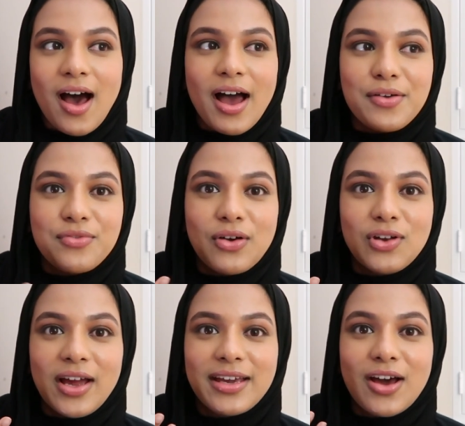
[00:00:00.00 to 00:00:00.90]
I
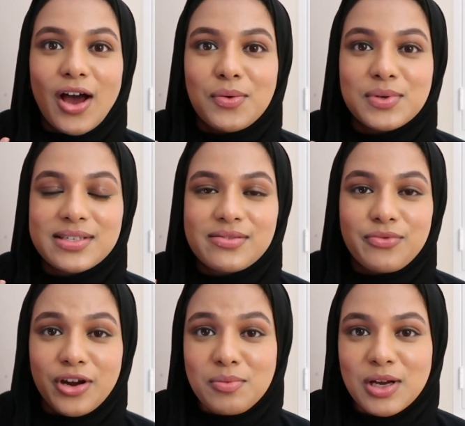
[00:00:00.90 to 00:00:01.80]
felt like I was
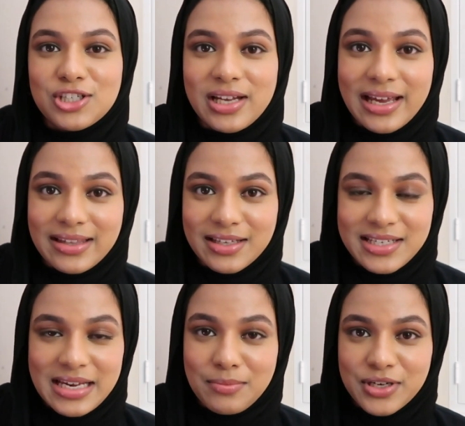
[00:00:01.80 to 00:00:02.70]
very much letting the
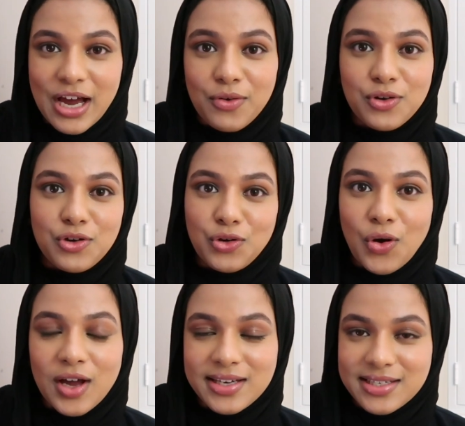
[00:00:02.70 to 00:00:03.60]
team down,
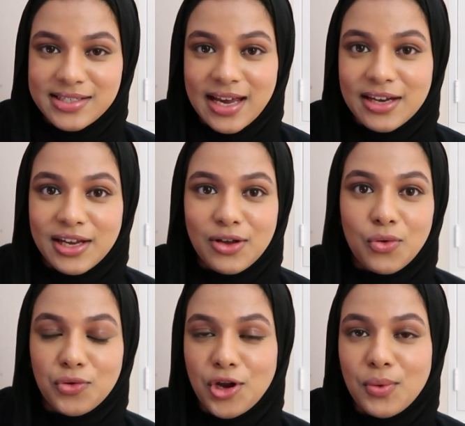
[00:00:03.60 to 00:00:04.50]
not understanding
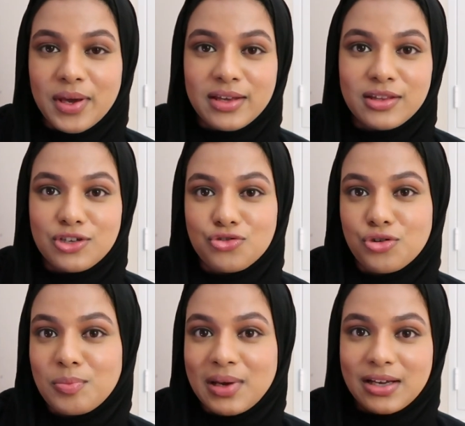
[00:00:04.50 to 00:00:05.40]
or knowing the
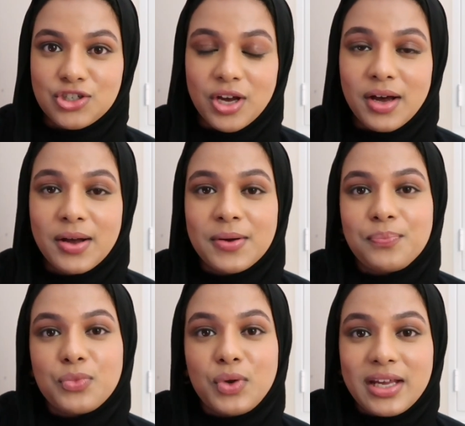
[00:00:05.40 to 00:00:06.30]
true picture
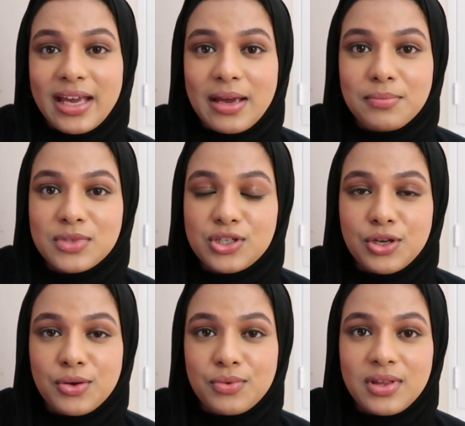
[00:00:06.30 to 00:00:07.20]
when it came
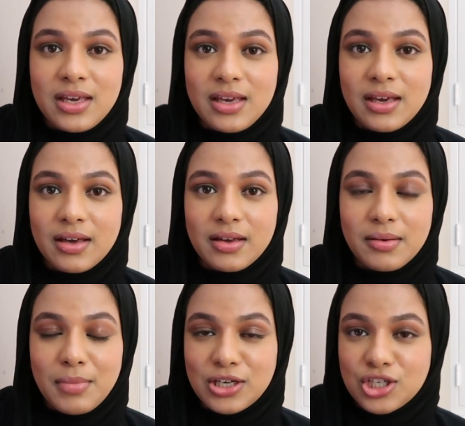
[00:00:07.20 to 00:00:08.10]
to the
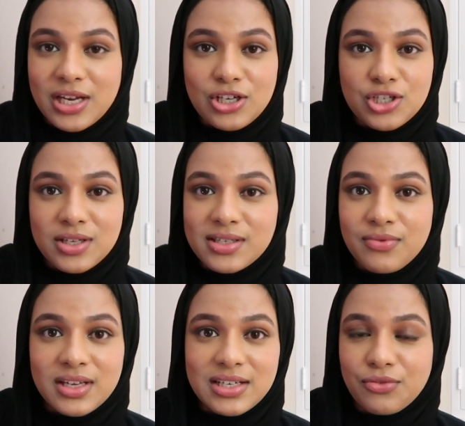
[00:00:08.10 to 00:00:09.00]
machinations of
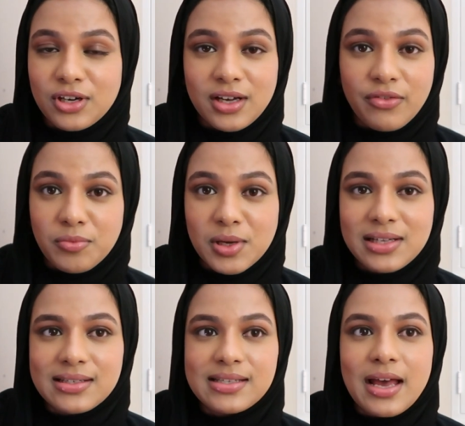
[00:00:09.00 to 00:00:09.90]
the different
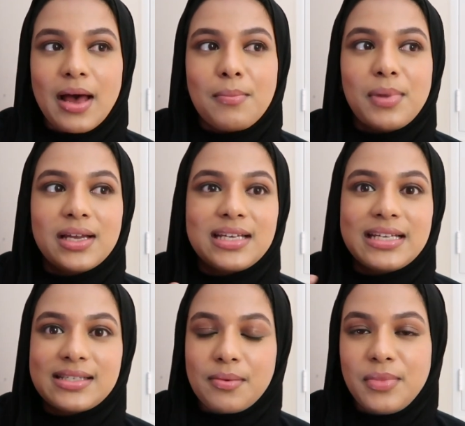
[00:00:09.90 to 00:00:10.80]
governments, but
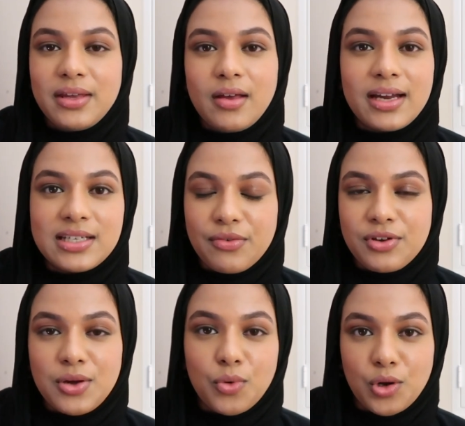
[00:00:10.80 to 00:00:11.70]
it's something that I
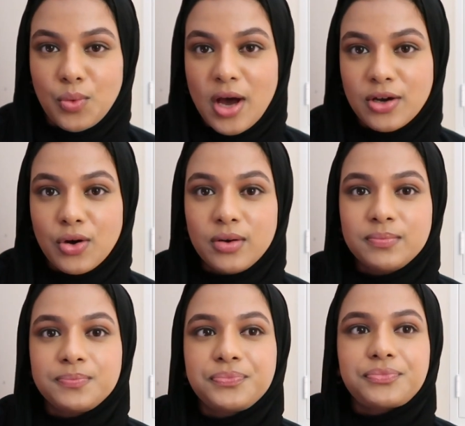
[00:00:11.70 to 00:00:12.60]
definitely want to work on.
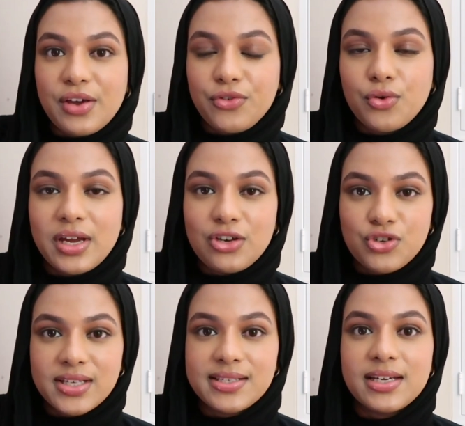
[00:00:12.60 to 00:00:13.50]
If you're
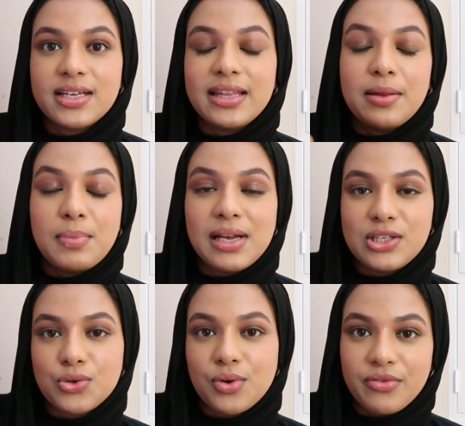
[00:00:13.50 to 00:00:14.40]
interested in the
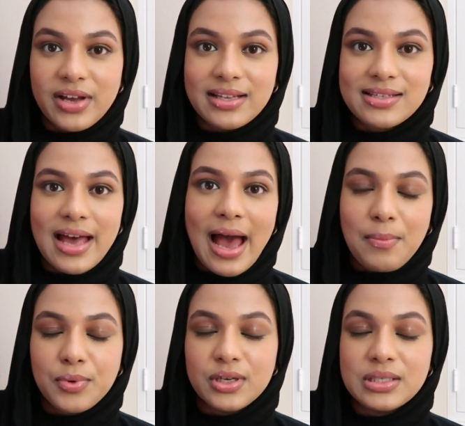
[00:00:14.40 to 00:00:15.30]
political events that
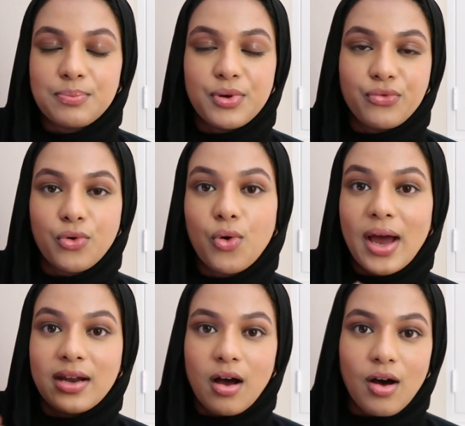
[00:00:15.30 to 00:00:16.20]
happened before
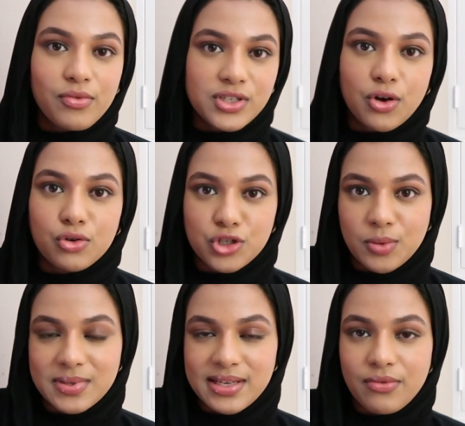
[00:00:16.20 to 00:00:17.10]
and after
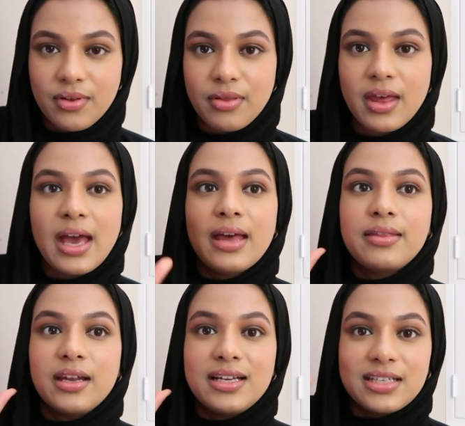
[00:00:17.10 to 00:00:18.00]
October 7th,
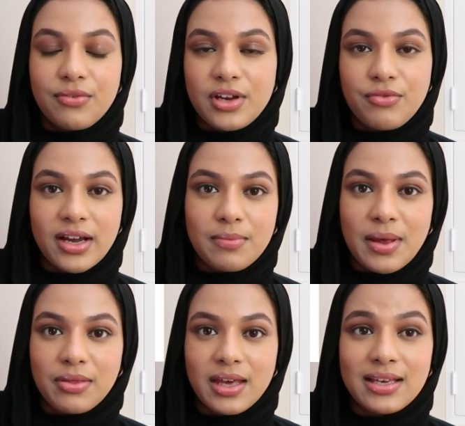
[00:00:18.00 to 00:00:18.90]
then I definitely
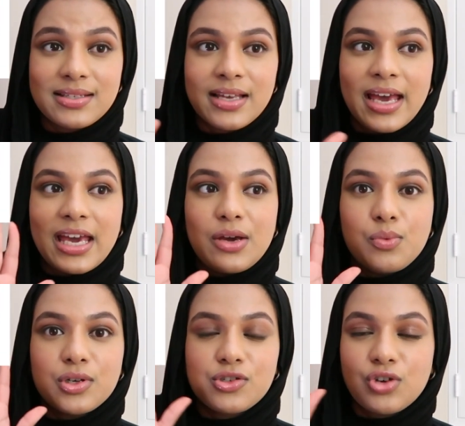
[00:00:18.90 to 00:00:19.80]
recommend this. It
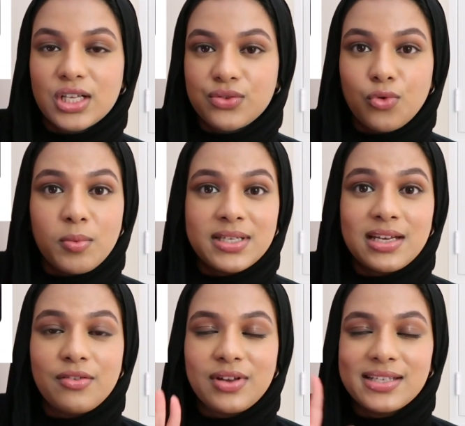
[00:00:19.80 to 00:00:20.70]
was
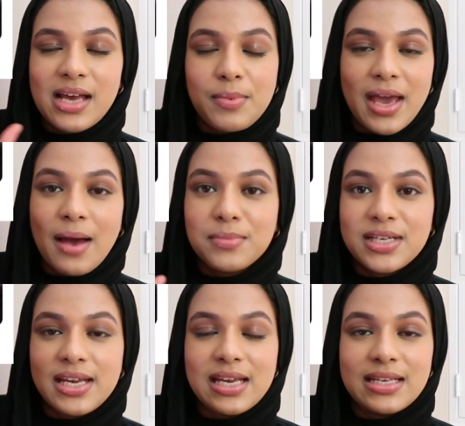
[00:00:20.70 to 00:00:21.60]
transformative, and Sami
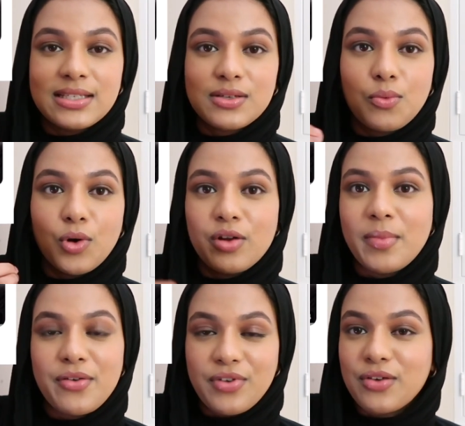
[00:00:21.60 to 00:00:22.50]
Hamdi is one of
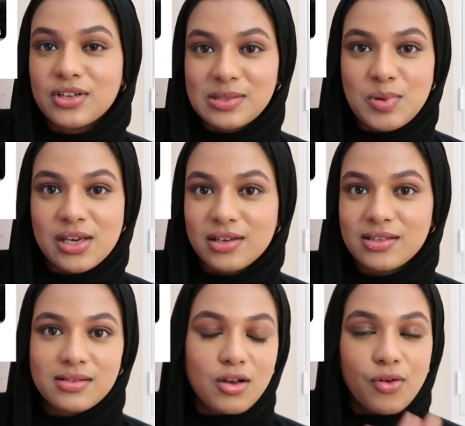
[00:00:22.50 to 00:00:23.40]
my favourite
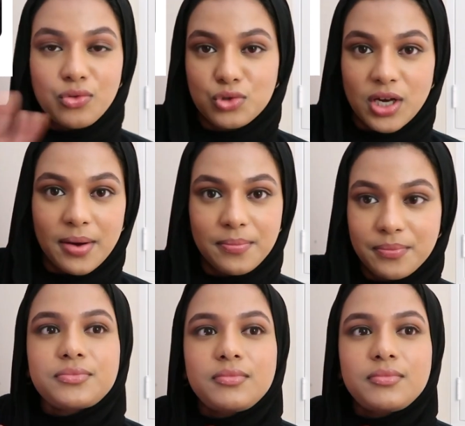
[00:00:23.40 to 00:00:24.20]
speakers of all time.